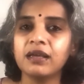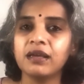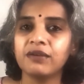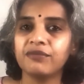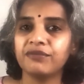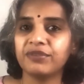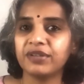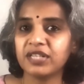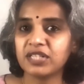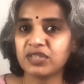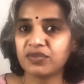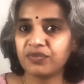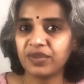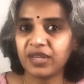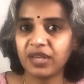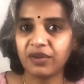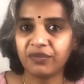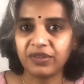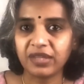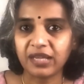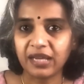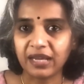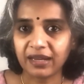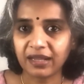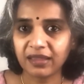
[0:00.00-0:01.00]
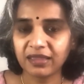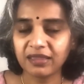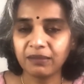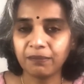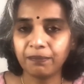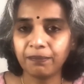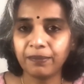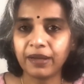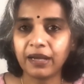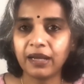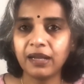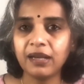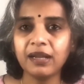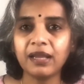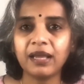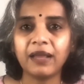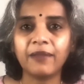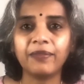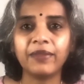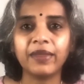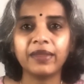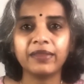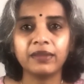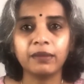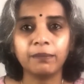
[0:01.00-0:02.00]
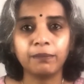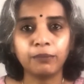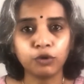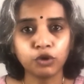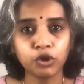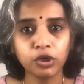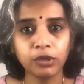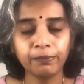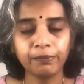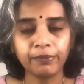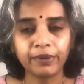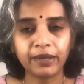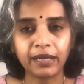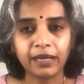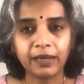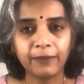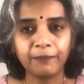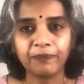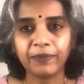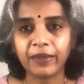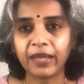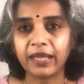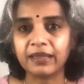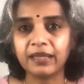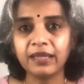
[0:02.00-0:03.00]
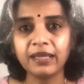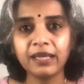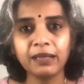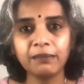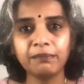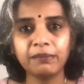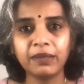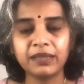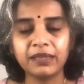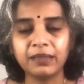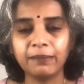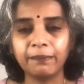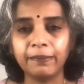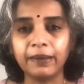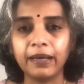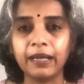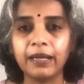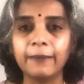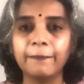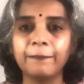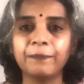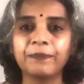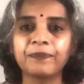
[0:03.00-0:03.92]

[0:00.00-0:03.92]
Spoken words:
First, we have the Arathu Paal, and then the Porut Paal and the Inbathu Paal.